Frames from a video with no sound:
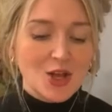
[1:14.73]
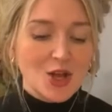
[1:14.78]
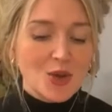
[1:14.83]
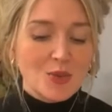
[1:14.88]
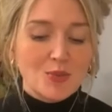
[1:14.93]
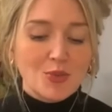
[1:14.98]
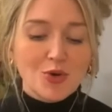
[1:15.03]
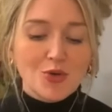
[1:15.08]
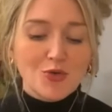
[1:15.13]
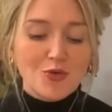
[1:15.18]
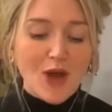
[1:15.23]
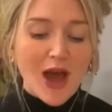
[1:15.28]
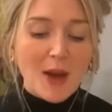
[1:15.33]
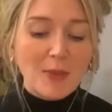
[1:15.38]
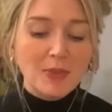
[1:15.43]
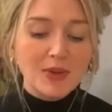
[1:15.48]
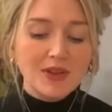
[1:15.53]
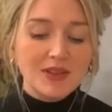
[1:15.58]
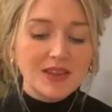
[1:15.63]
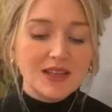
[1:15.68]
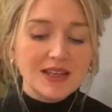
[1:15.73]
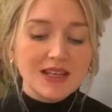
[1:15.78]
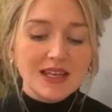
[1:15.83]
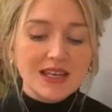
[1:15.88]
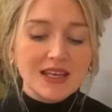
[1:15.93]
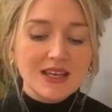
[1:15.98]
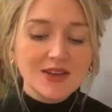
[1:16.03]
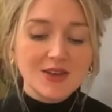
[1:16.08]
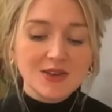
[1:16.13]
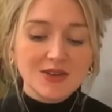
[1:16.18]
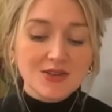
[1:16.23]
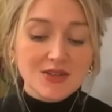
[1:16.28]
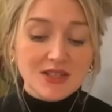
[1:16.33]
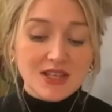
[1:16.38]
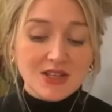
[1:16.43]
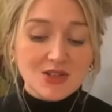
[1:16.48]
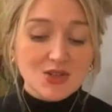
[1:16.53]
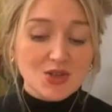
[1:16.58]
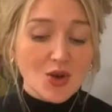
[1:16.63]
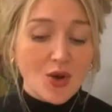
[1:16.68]
More rapid than eagles
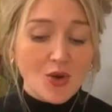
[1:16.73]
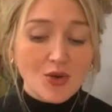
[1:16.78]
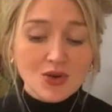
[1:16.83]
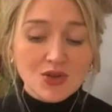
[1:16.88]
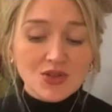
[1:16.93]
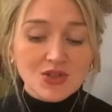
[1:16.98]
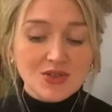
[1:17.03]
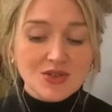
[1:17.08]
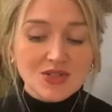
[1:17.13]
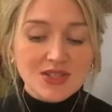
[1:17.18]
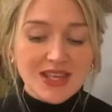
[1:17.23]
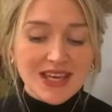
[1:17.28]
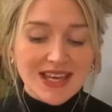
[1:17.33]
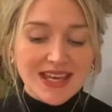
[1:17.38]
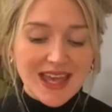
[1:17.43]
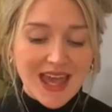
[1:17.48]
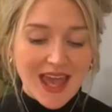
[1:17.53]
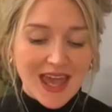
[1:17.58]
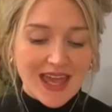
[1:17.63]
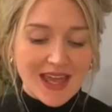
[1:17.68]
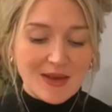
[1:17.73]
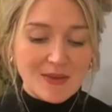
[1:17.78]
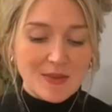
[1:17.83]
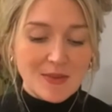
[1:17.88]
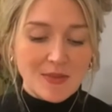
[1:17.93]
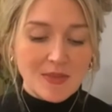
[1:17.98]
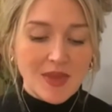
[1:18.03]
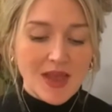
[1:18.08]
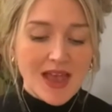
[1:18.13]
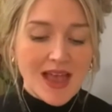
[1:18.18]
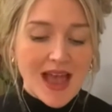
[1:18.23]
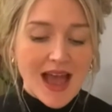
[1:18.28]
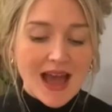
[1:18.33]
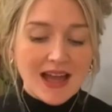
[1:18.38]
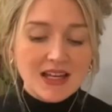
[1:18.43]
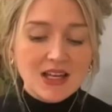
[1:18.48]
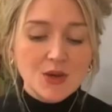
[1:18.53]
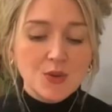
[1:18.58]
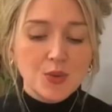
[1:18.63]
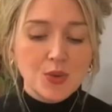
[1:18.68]
his coursers they came, and
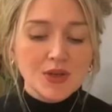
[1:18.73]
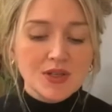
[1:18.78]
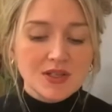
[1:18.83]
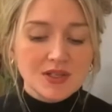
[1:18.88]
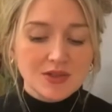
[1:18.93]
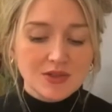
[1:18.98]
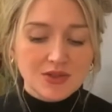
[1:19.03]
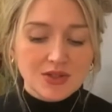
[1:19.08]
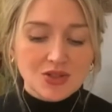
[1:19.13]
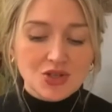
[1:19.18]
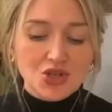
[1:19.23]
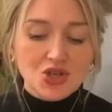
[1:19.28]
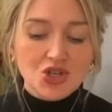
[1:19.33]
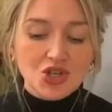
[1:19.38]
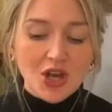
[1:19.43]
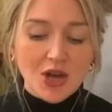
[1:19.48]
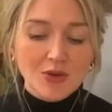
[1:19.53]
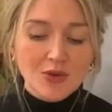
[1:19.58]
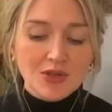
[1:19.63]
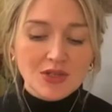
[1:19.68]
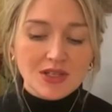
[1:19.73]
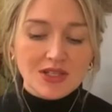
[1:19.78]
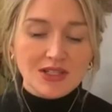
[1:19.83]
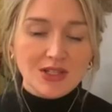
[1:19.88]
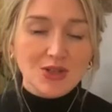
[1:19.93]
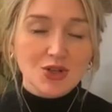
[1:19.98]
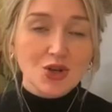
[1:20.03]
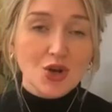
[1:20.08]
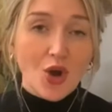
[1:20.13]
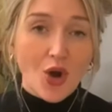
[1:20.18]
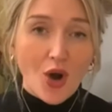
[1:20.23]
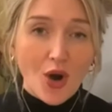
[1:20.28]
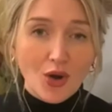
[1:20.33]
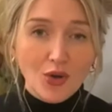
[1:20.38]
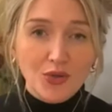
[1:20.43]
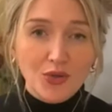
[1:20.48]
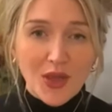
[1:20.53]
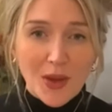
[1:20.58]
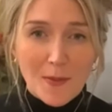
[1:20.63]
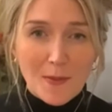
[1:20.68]
he whistled and shouted and called
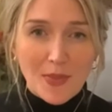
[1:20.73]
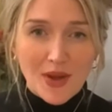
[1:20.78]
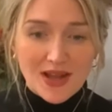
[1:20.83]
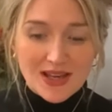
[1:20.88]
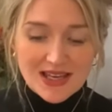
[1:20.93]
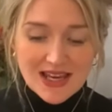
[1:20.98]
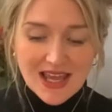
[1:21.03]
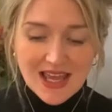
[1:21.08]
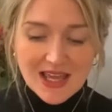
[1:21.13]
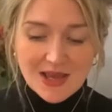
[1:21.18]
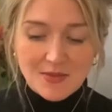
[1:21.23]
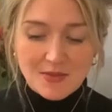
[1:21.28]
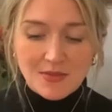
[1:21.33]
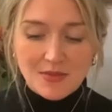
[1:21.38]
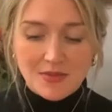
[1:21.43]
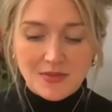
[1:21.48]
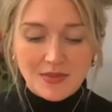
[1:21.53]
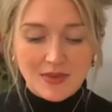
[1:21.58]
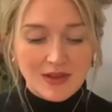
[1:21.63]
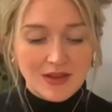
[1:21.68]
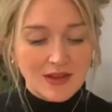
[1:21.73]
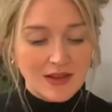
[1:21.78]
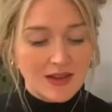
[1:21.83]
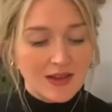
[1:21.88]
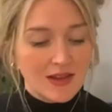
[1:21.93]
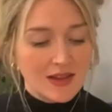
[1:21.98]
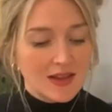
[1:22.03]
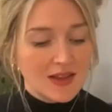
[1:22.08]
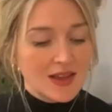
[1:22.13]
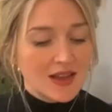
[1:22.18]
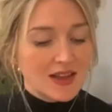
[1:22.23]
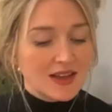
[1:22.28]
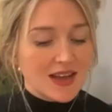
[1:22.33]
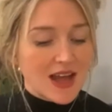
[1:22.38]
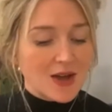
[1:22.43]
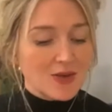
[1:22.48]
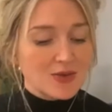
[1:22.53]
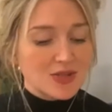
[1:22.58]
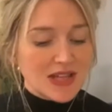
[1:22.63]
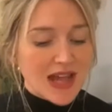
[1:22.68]
them by name. Now
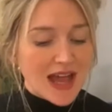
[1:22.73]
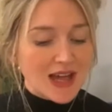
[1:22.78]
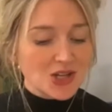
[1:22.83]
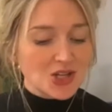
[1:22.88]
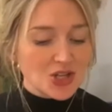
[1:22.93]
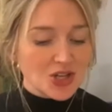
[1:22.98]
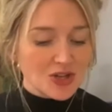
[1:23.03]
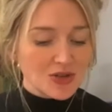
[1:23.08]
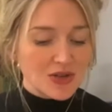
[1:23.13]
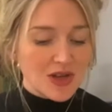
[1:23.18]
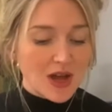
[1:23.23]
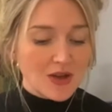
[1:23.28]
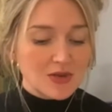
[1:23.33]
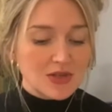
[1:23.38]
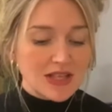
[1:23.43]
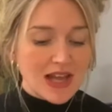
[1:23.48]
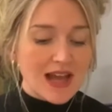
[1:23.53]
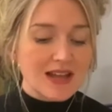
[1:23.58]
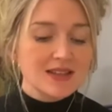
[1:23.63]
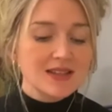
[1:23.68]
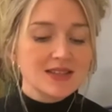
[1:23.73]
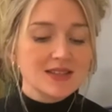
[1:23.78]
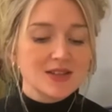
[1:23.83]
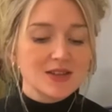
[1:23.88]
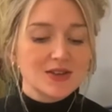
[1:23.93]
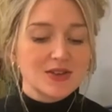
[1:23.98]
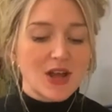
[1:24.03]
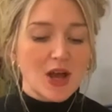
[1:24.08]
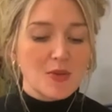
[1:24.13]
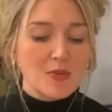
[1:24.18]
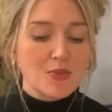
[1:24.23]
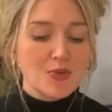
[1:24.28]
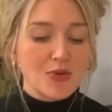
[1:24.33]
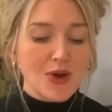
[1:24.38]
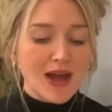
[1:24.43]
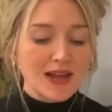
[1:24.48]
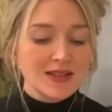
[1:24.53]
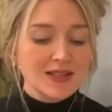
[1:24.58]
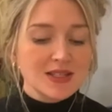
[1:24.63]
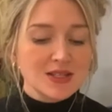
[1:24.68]
Dasher, now Dancer, now
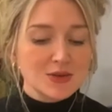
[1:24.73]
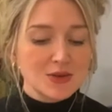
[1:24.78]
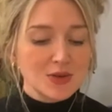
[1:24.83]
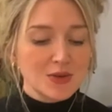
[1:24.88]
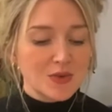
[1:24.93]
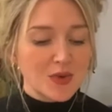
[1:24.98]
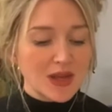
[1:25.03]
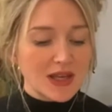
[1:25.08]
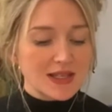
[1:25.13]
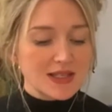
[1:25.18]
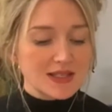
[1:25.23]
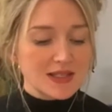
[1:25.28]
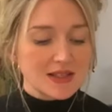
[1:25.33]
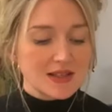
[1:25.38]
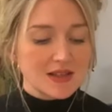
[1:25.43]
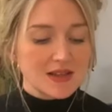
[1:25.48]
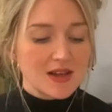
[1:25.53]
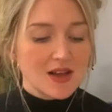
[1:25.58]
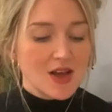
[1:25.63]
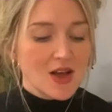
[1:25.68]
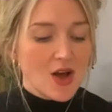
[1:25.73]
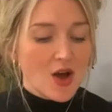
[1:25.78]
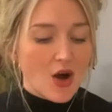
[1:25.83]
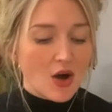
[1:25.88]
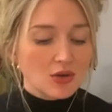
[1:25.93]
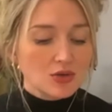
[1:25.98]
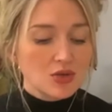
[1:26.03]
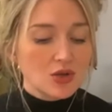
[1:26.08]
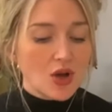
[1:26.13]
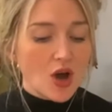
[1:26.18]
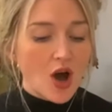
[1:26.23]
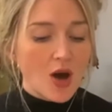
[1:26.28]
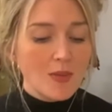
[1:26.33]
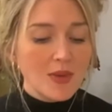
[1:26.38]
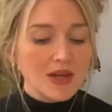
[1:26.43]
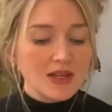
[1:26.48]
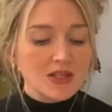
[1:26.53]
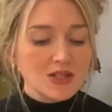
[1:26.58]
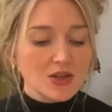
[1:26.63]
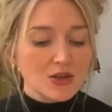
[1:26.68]
Prancer and Vixen, on
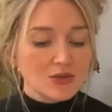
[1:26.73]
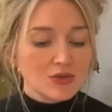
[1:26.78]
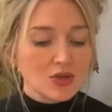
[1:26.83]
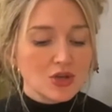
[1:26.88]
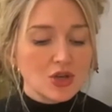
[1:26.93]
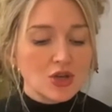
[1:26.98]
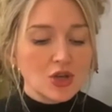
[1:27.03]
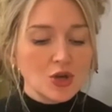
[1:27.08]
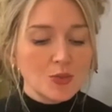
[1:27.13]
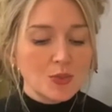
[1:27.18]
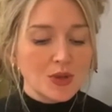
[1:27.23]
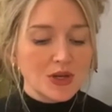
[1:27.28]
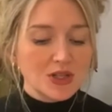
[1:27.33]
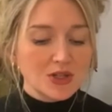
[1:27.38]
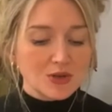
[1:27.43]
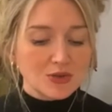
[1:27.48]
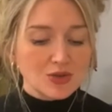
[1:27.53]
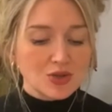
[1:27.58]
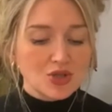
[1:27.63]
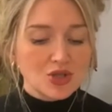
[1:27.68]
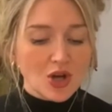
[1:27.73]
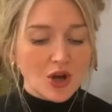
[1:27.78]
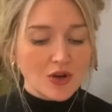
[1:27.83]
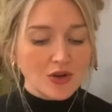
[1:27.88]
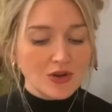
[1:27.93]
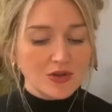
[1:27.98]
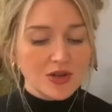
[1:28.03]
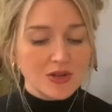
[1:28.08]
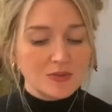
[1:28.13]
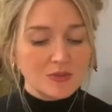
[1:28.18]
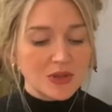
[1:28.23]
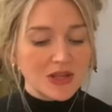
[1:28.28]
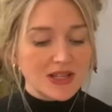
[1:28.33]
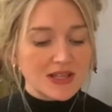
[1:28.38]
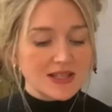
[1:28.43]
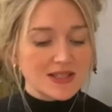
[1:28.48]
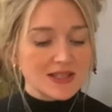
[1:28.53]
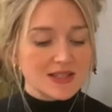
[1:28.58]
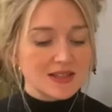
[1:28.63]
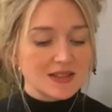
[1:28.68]
Comet, on Cupid, on Donner and
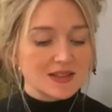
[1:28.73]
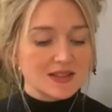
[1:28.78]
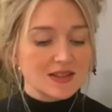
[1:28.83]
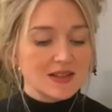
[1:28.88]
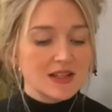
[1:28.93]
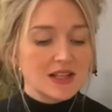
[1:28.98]
Blitzen,